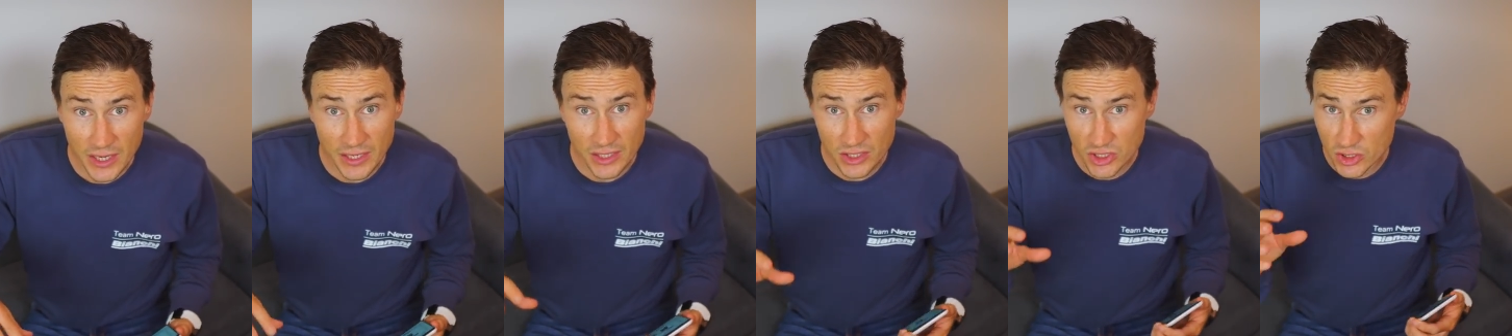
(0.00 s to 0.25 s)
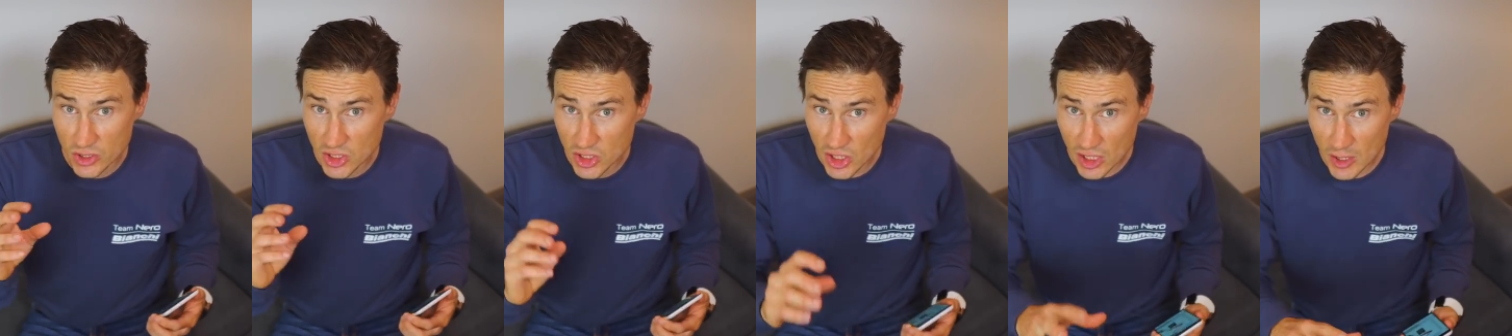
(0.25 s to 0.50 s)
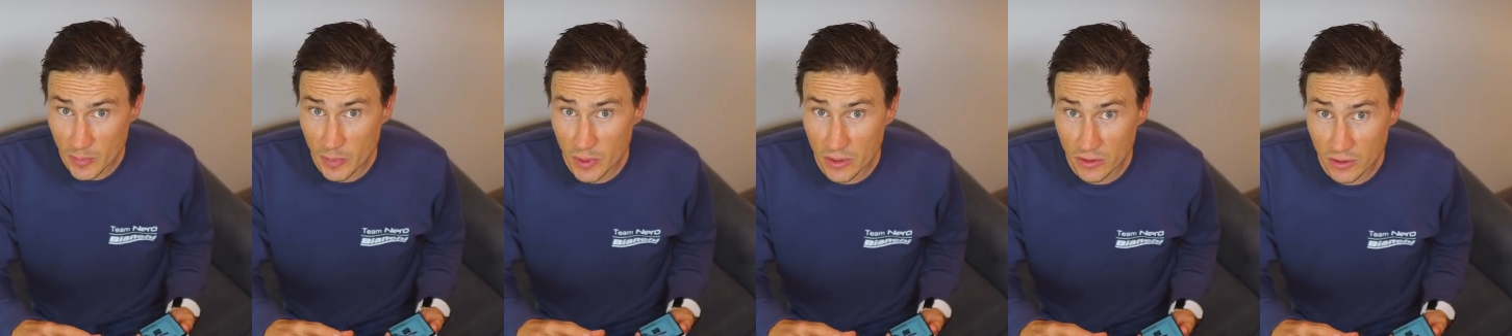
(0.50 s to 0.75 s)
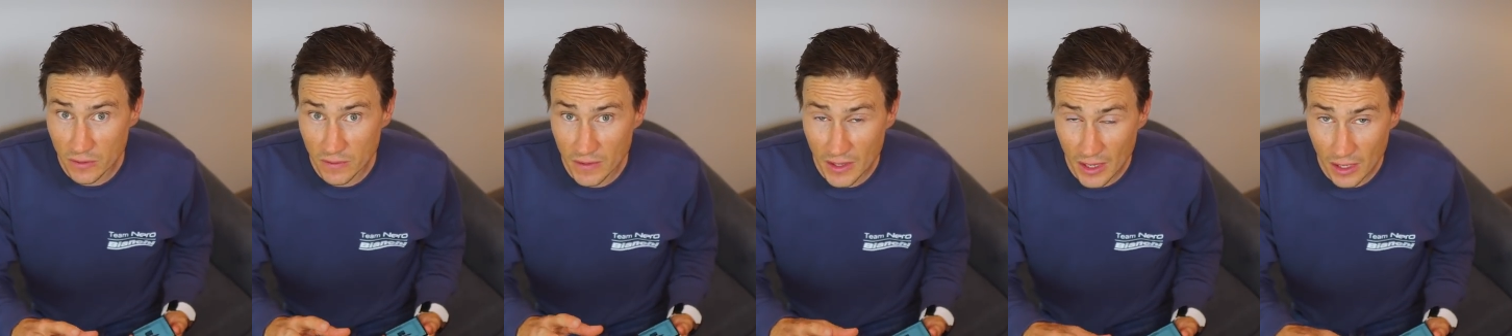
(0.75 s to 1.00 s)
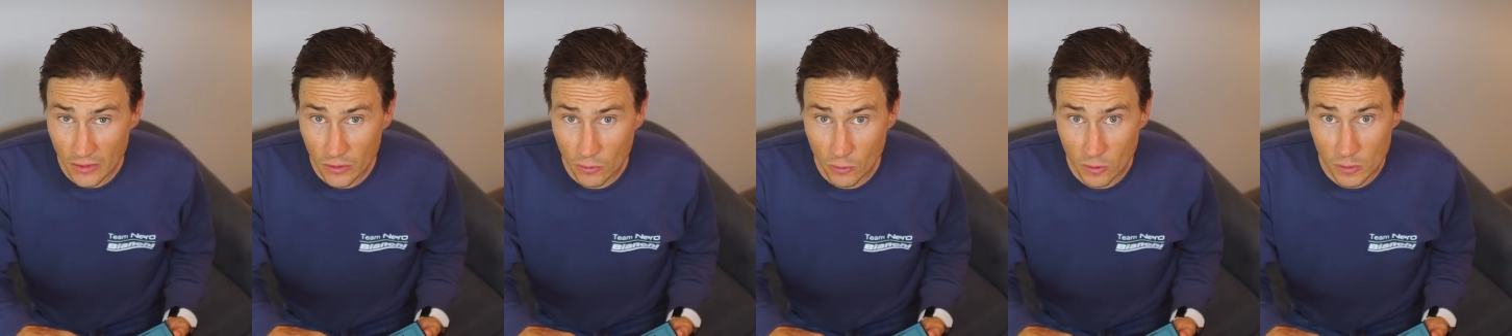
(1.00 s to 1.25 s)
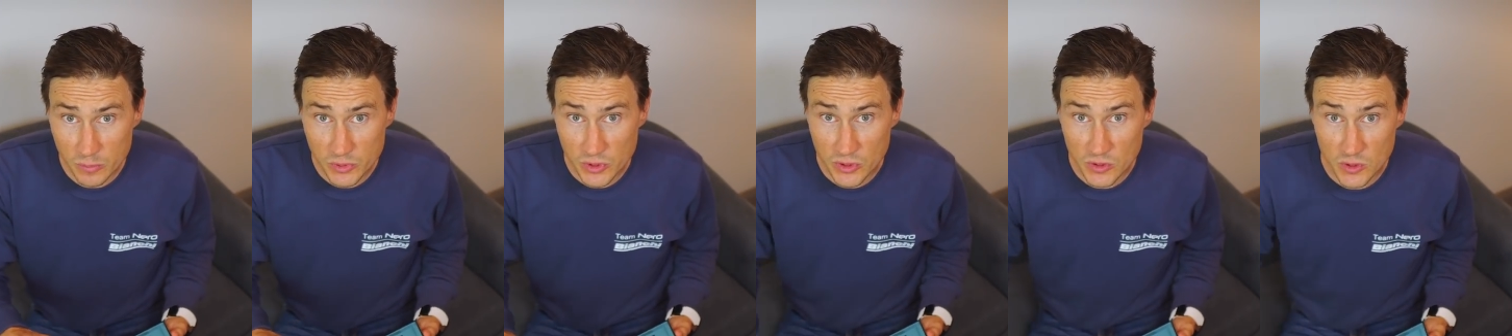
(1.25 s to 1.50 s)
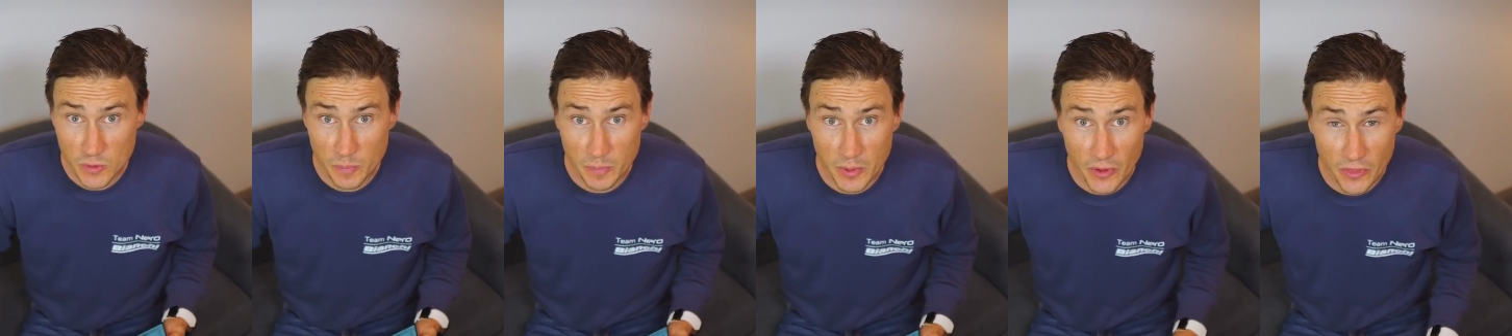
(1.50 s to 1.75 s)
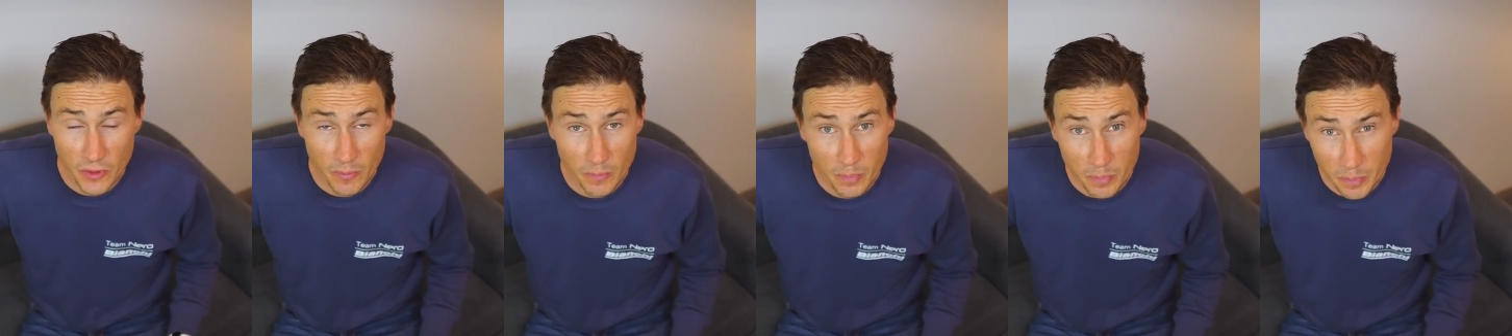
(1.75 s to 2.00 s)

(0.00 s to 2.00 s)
and it's cheaper than the other options, but the